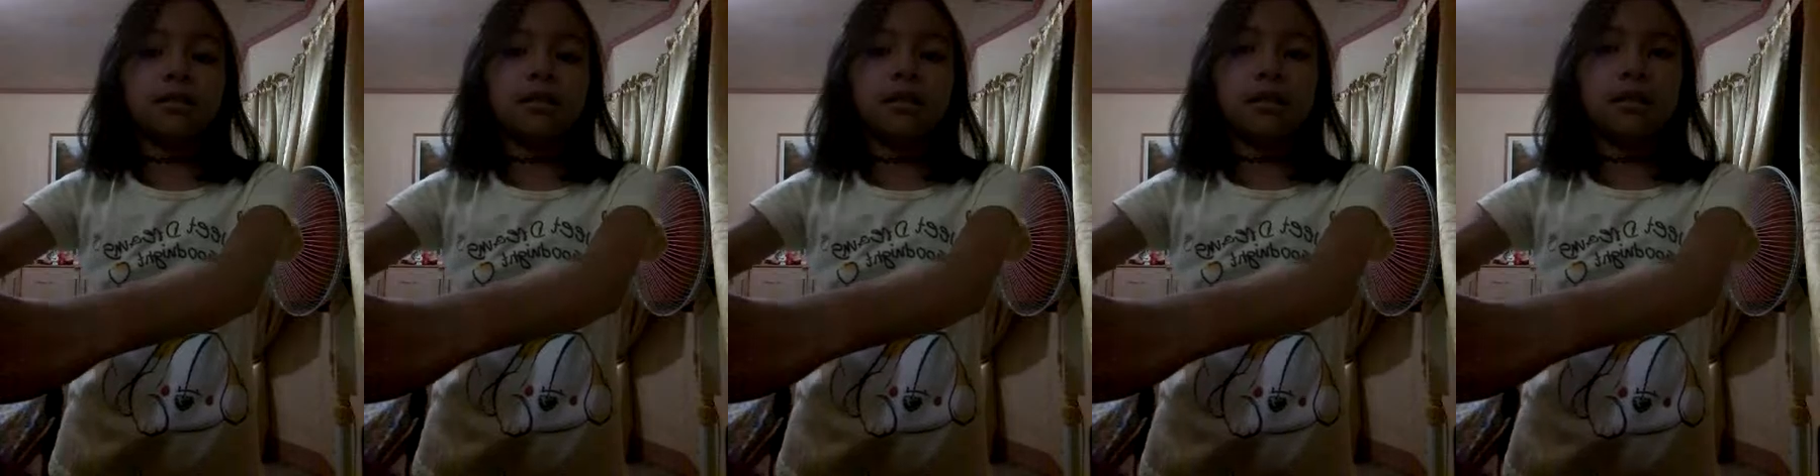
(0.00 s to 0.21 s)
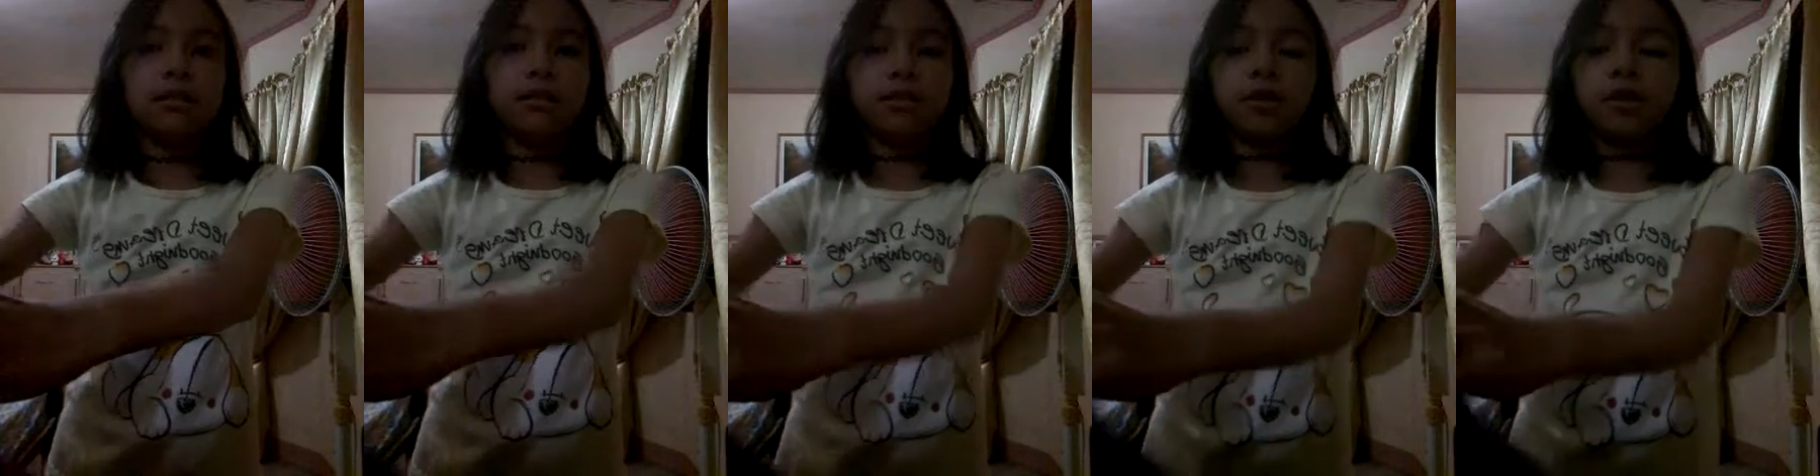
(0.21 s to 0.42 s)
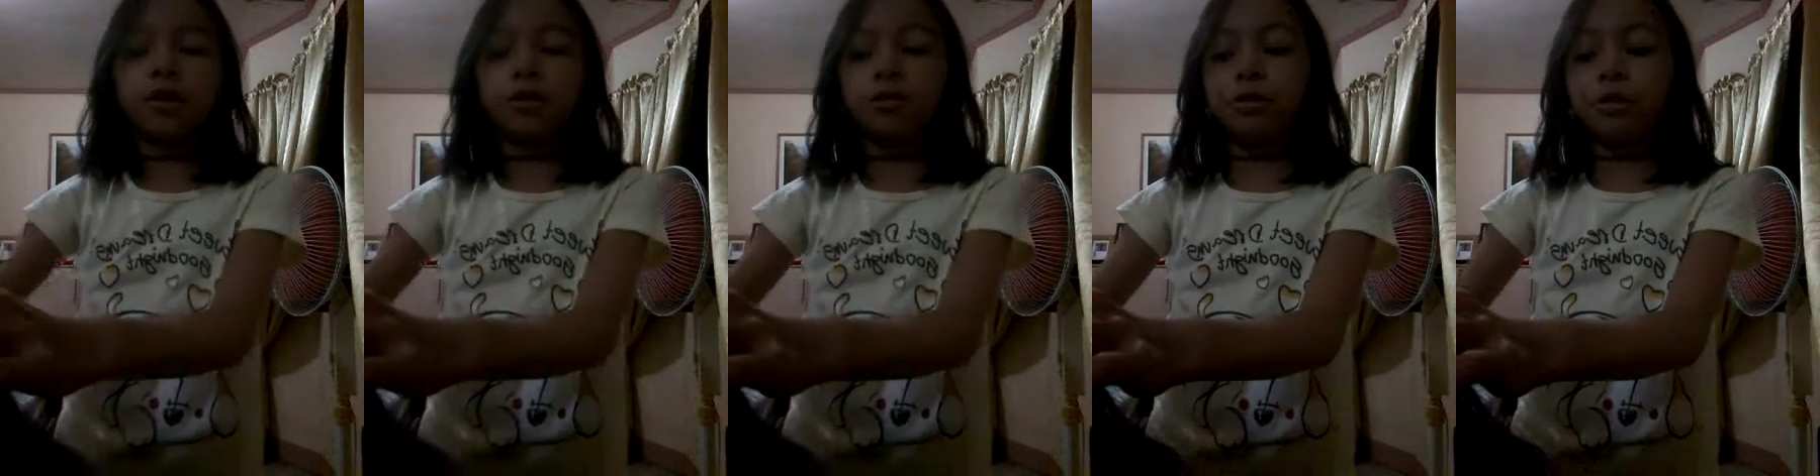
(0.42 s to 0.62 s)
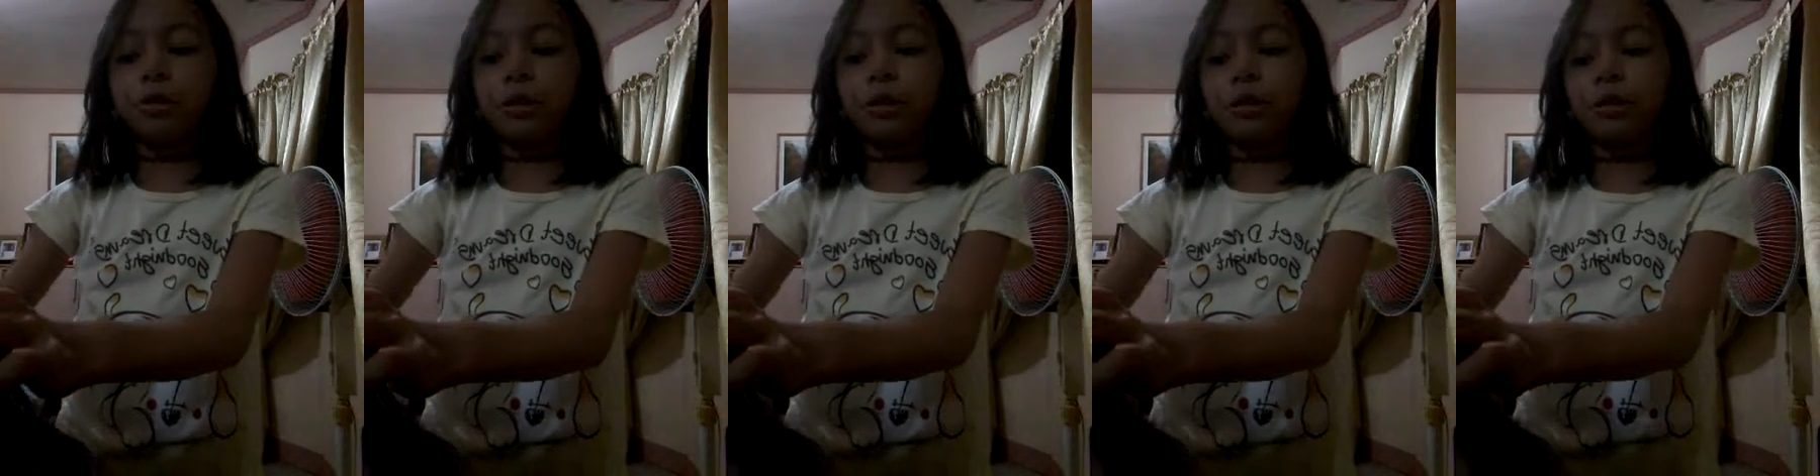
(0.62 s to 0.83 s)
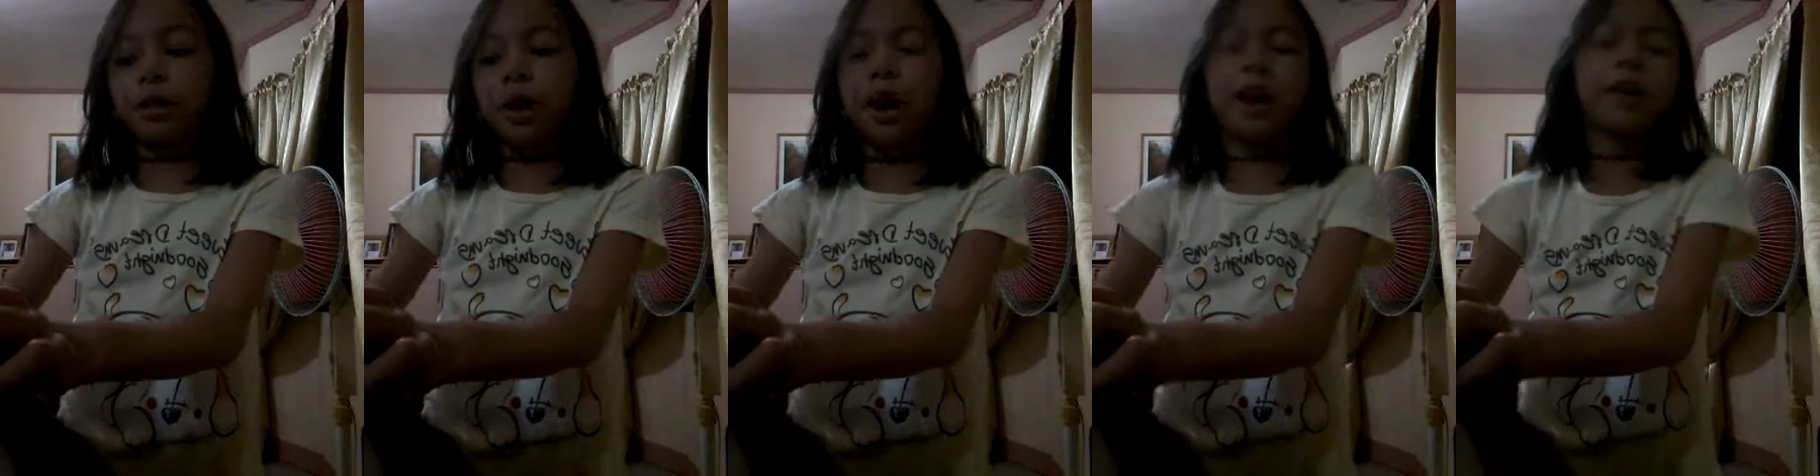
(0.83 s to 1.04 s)
the
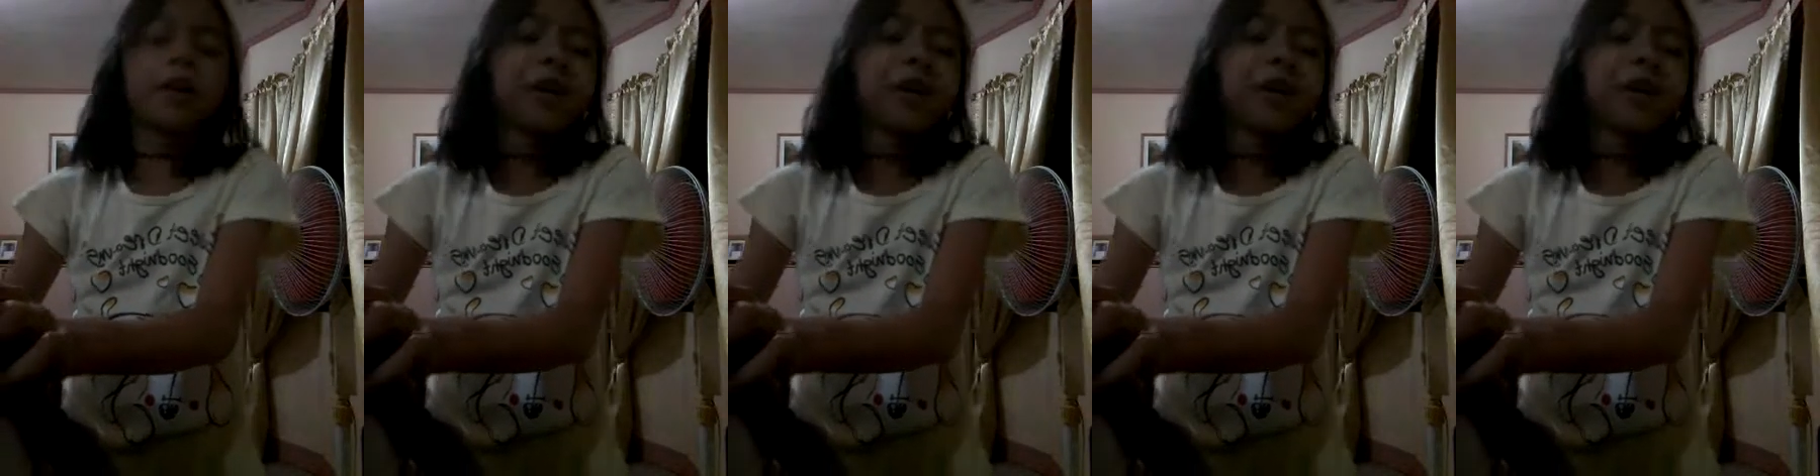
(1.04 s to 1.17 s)
cutie, uh,